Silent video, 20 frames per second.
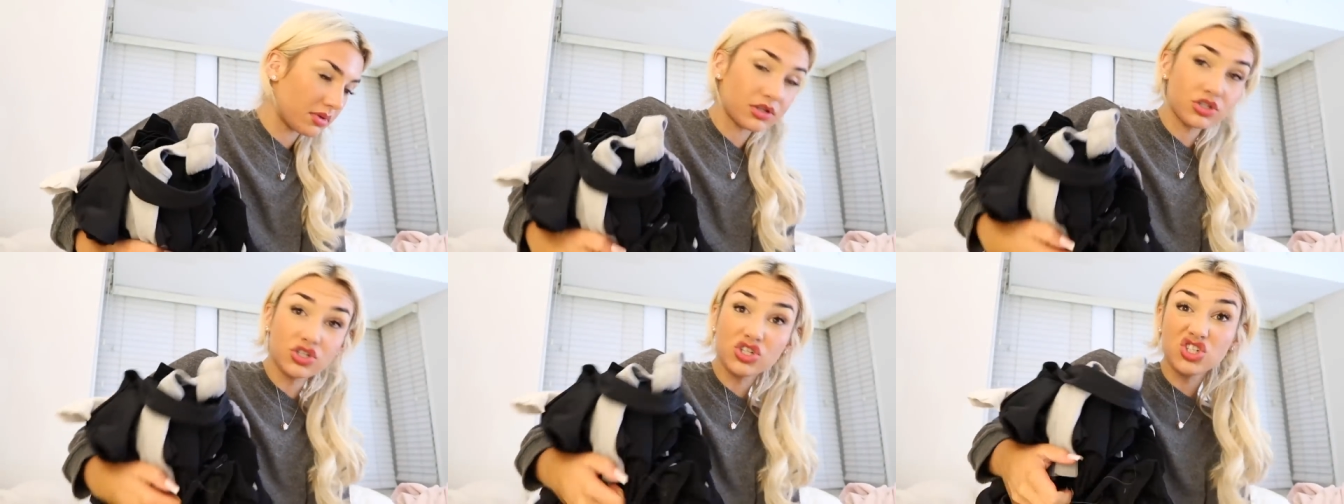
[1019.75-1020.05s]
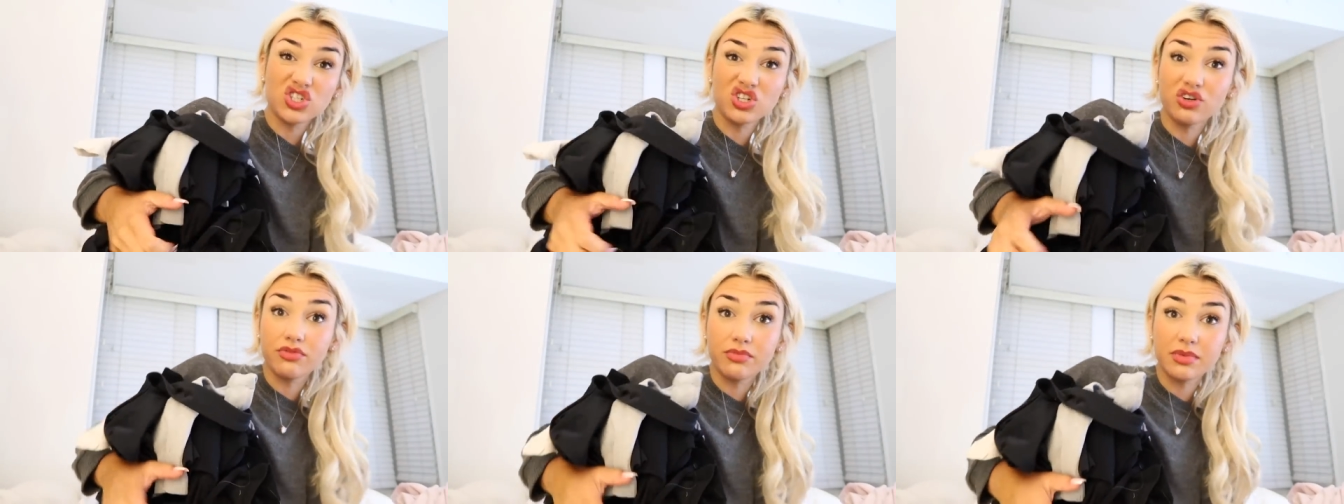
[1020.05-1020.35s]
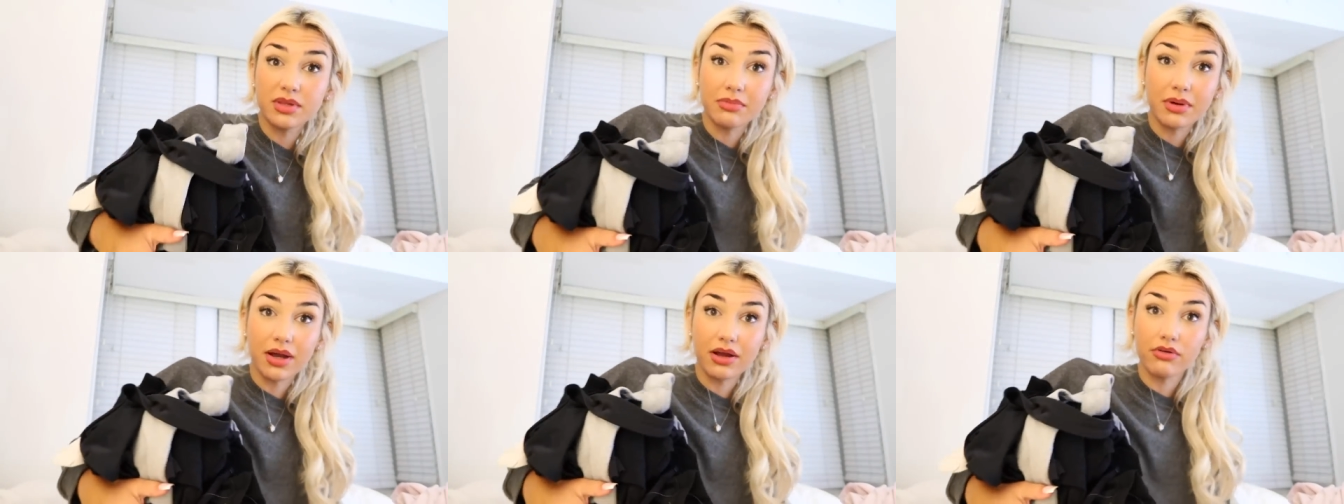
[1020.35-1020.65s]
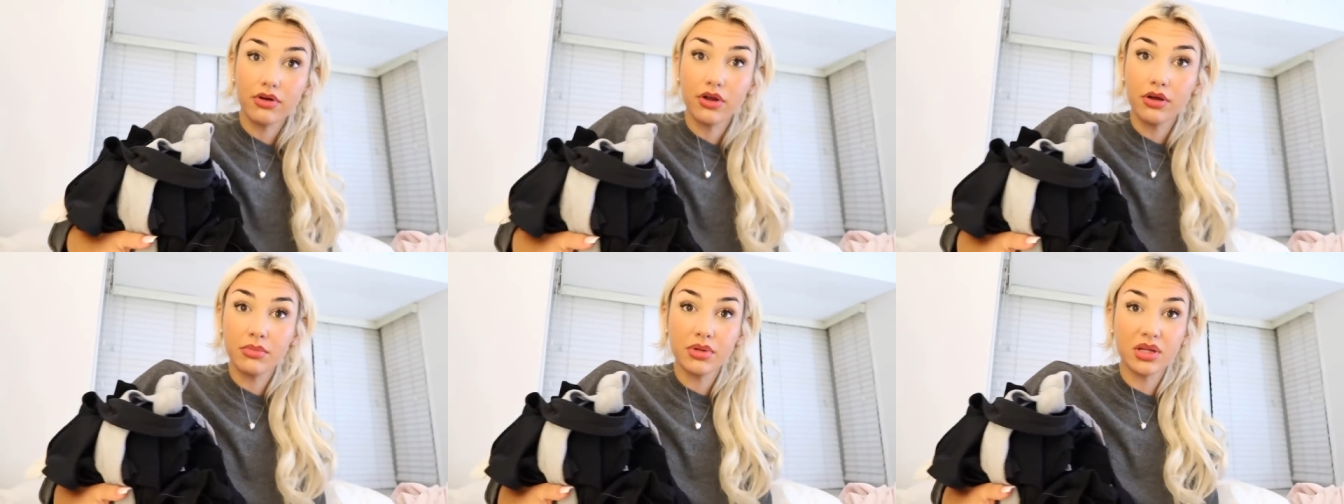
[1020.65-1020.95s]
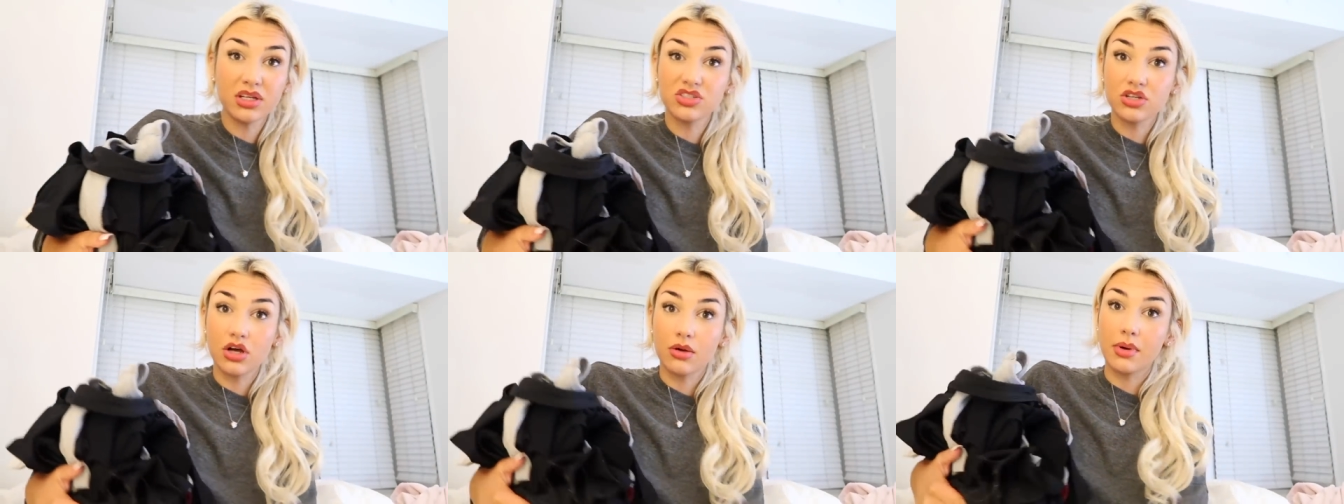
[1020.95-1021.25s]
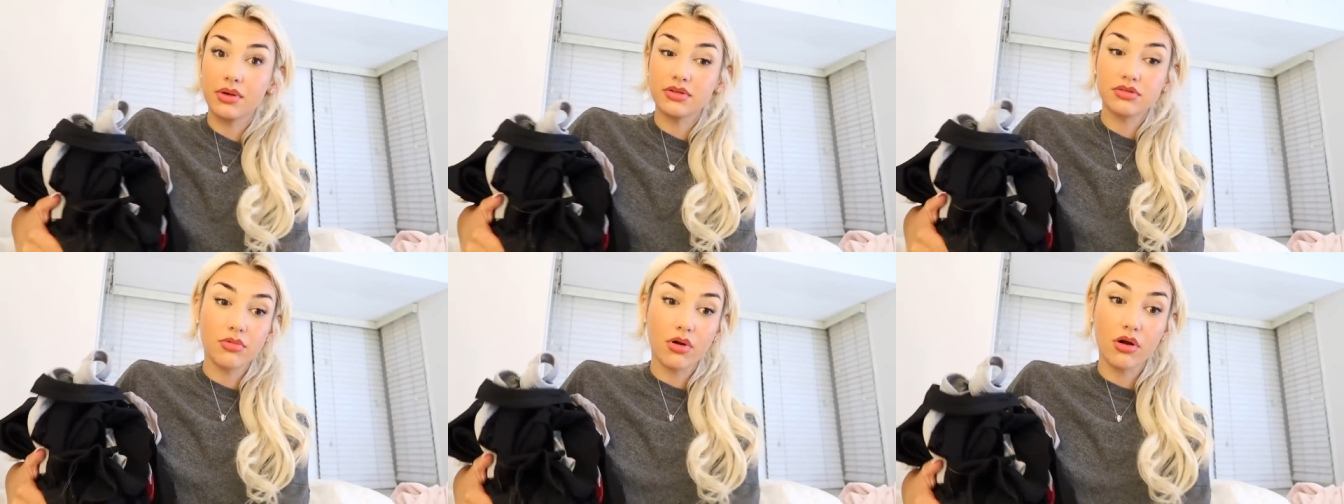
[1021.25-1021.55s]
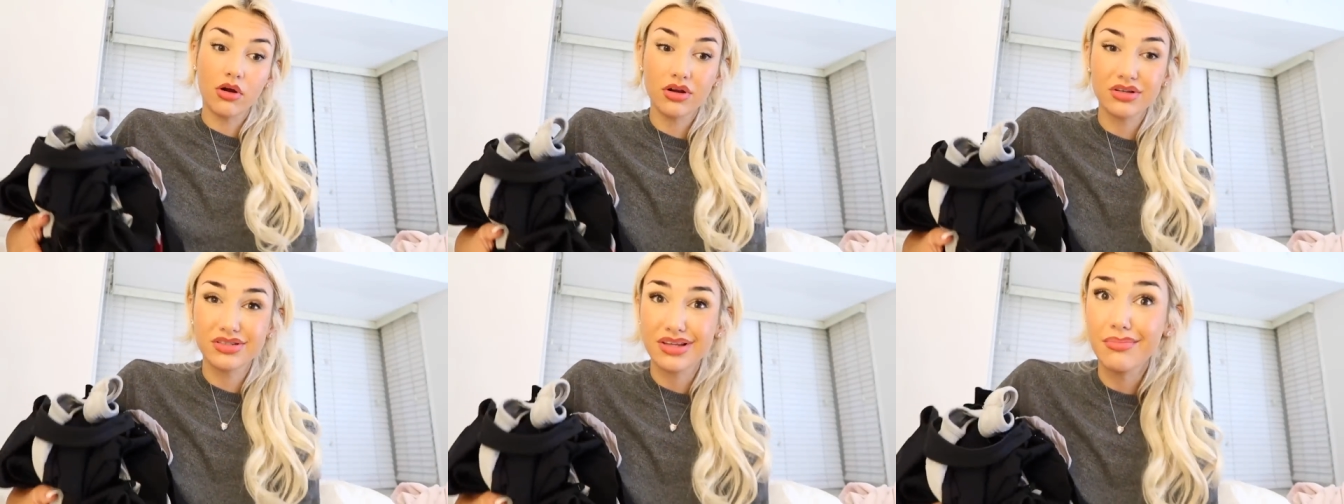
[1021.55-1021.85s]
and just shove them in the back room and then sort them out
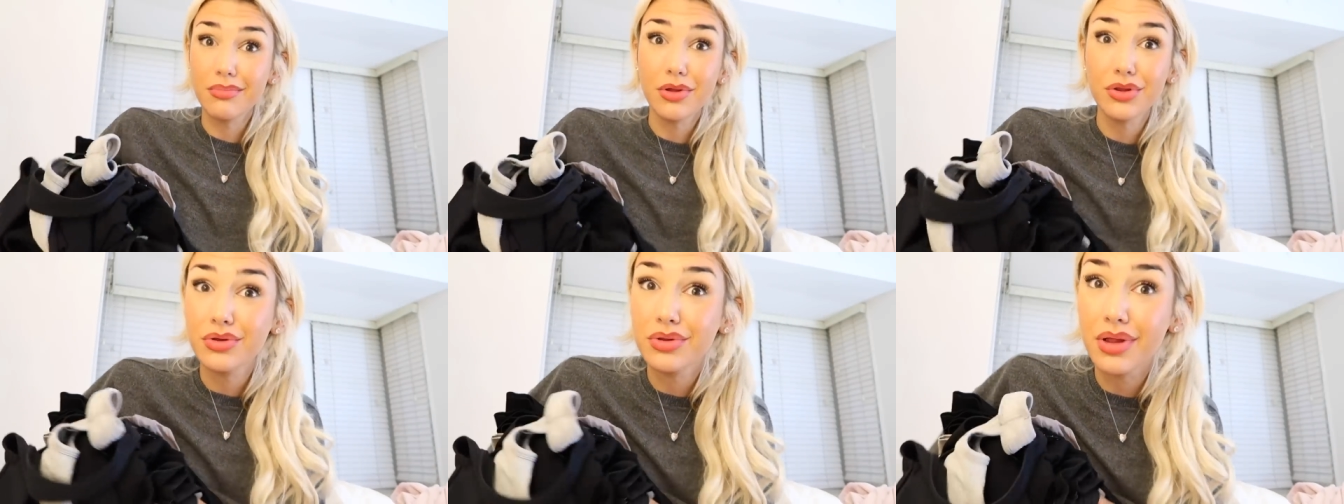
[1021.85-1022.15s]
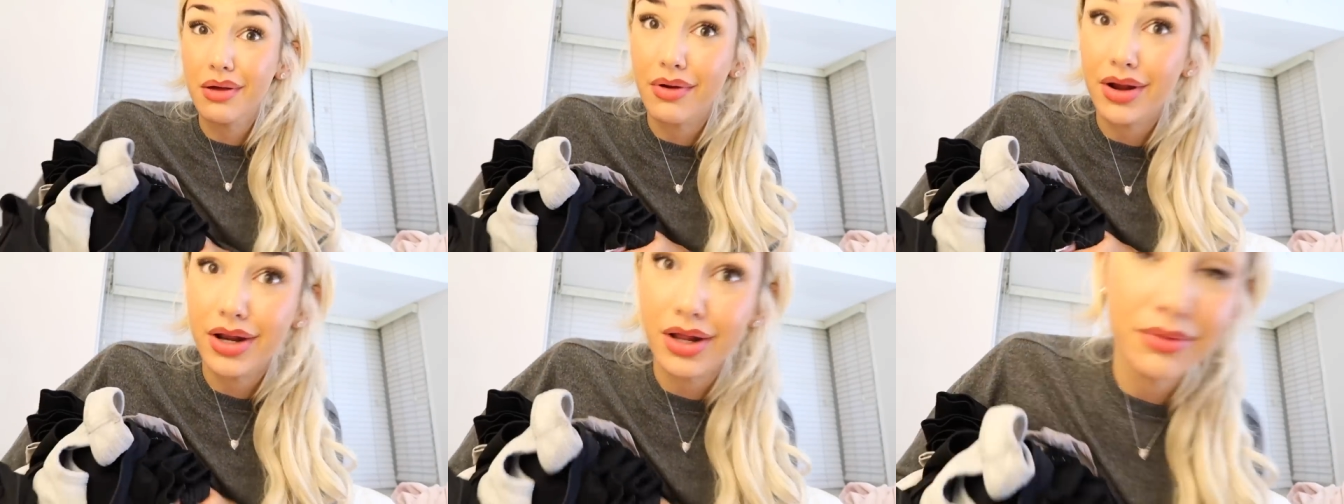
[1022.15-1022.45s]
tomorrow because I'm not doing that right